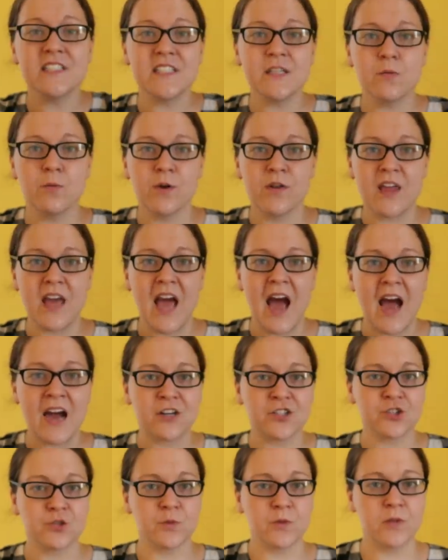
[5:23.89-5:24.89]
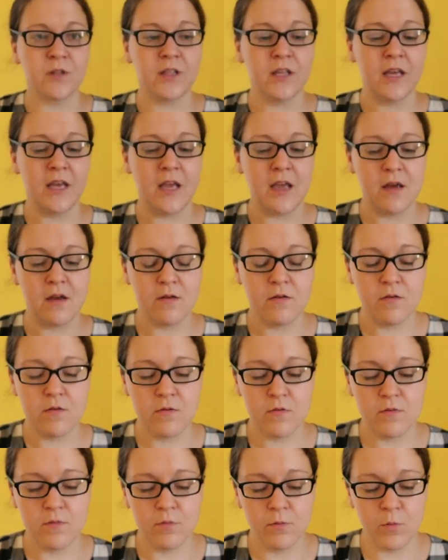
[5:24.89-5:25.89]
to see where they actually
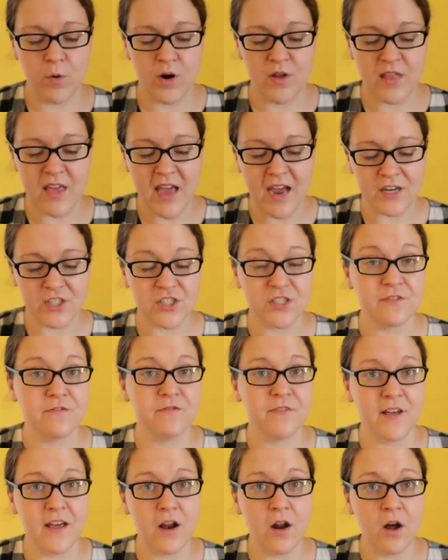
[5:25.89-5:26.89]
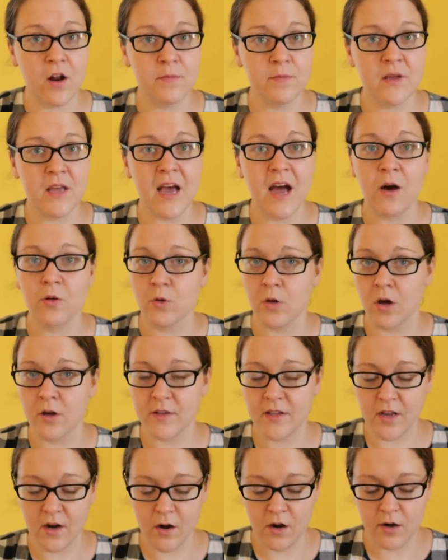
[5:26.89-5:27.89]
fit on me, how
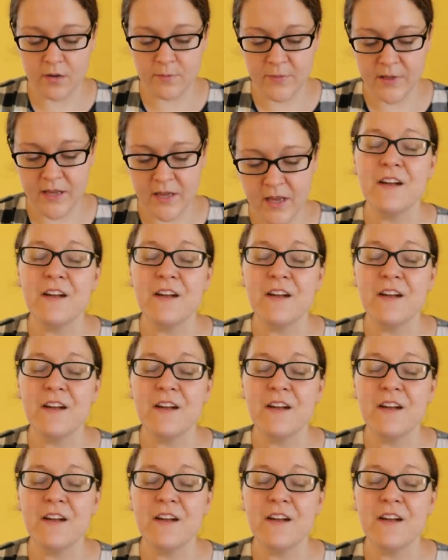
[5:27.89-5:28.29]
long they are on me.